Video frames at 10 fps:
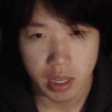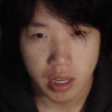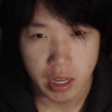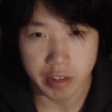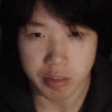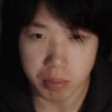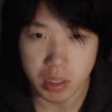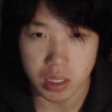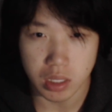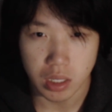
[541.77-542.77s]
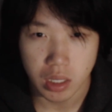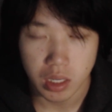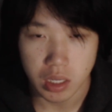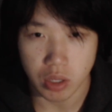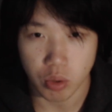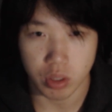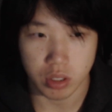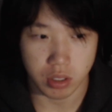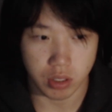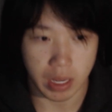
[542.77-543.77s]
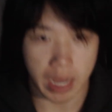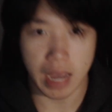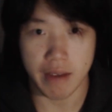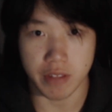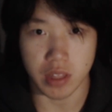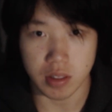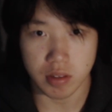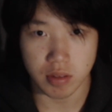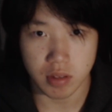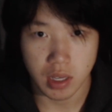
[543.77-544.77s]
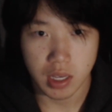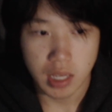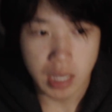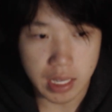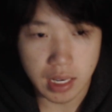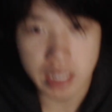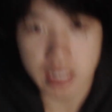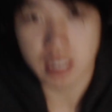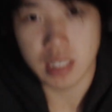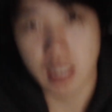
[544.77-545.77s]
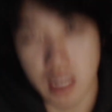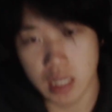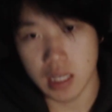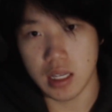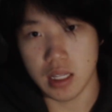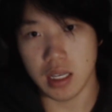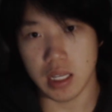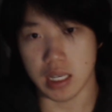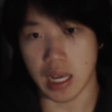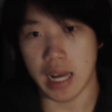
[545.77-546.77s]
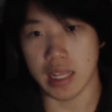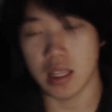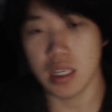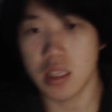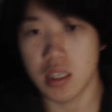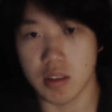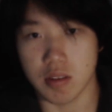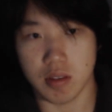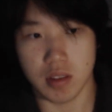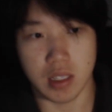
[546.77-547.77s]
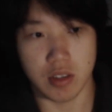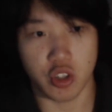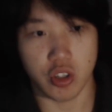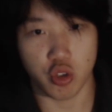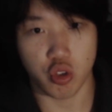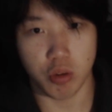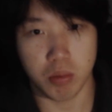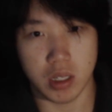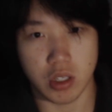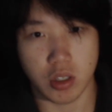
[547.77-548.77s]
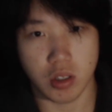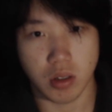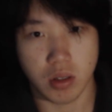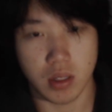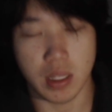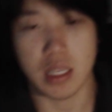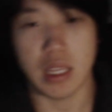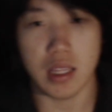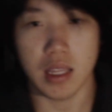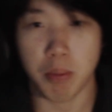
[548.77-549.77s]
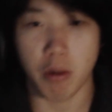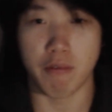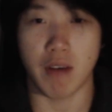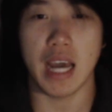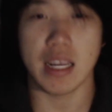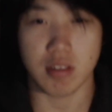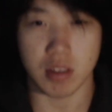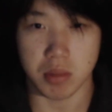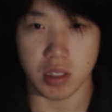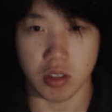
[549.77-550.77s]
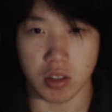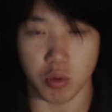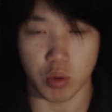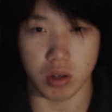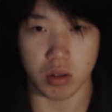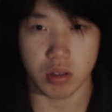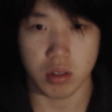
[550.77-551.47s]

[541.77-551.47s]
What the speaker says: as me in order to have this. And like I think there's just so much, like they provide something to the world.